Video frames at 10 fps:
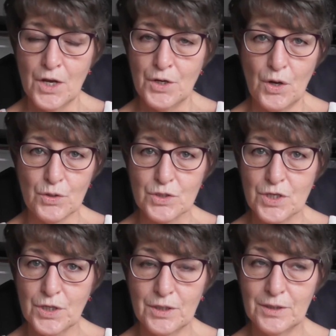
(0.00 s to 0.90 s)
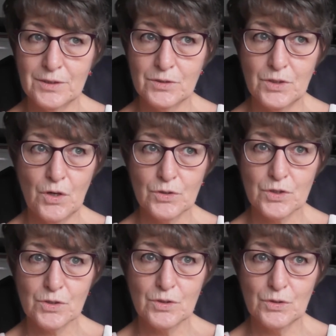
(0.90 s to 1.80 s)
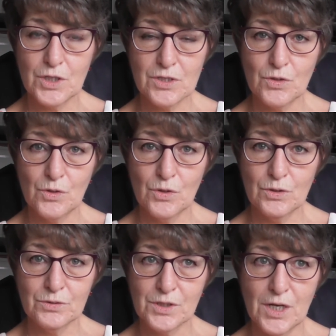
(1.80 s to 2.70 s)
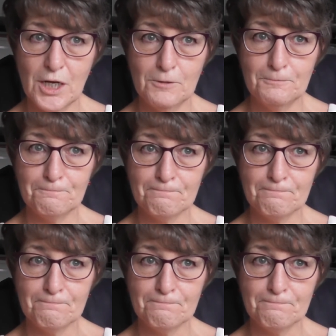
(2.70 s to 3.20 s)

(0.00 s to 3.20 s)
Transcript: Not good at all. So,